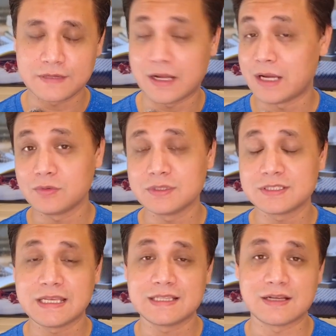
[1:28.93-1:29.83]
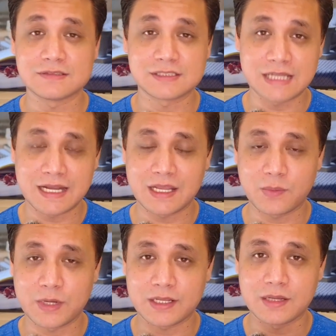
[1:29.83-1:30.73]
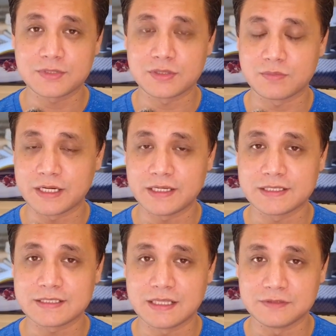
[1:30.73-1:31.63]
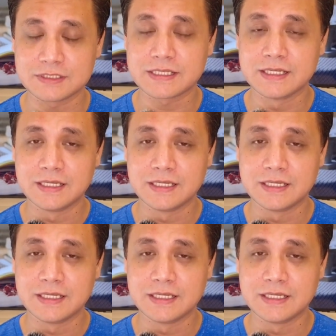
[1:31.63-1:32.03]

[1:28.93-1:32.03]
Now, I wouldn't say it's outstanding when it comes to the brightness levels,